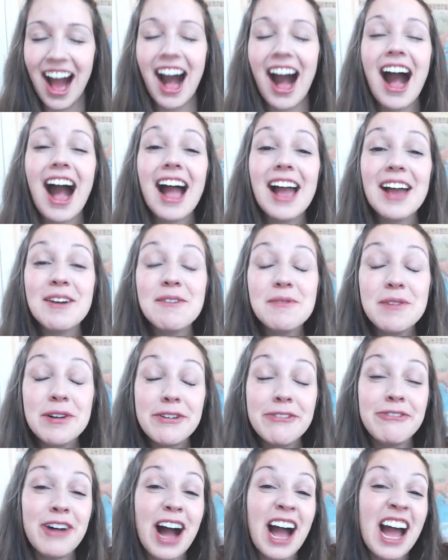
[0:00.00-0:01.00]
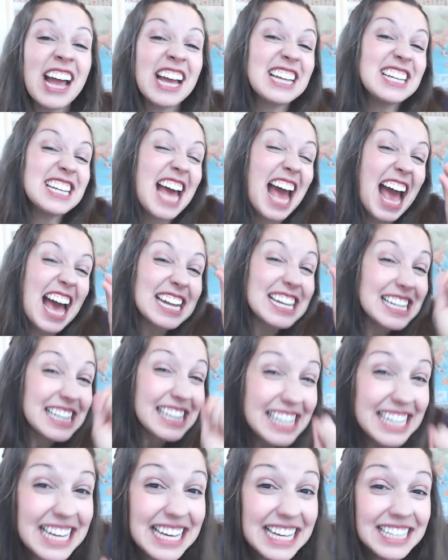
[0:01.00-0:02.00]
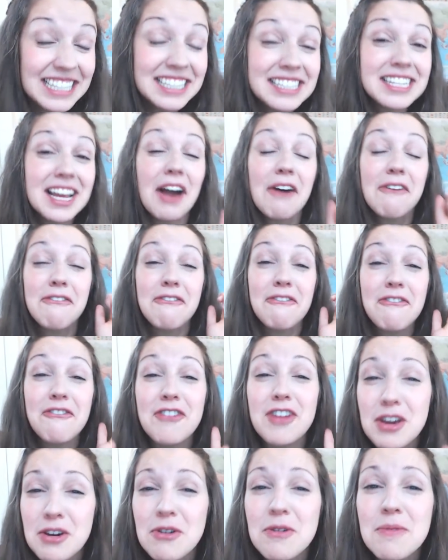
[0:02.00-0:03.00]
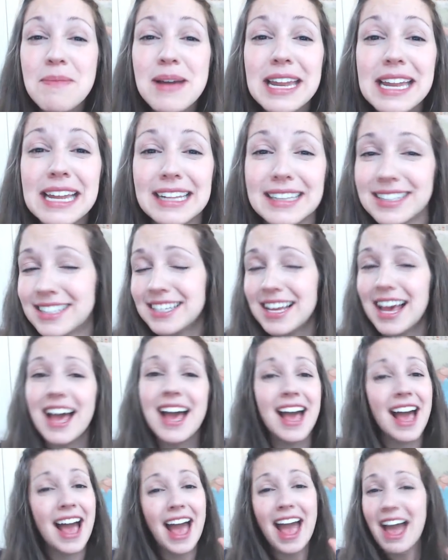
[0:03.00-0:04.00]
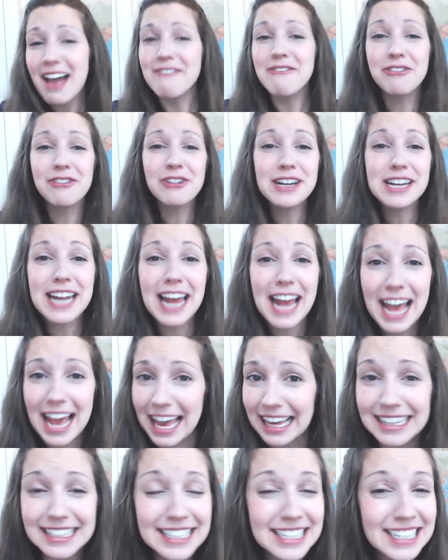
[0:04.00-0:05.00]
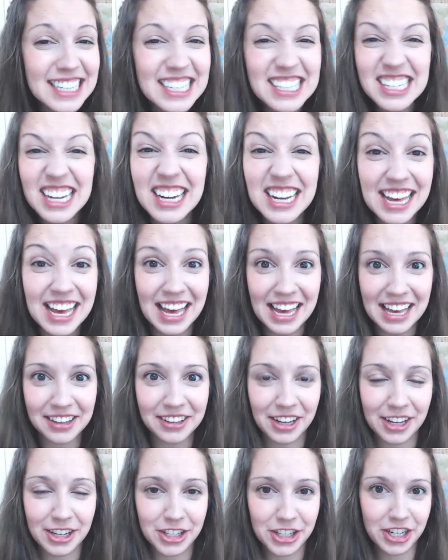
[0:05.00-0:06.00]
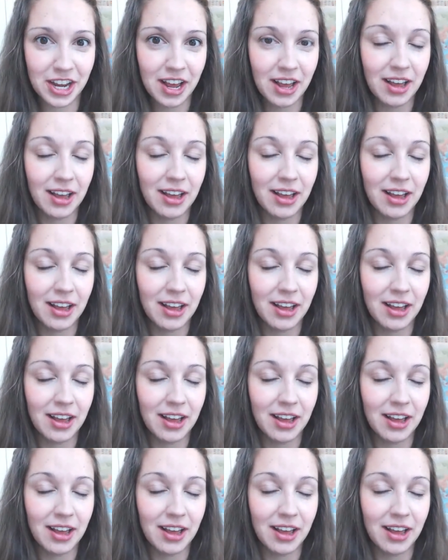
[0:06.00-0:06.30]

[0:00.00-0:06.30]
I will find at least a few minutes every day to study English.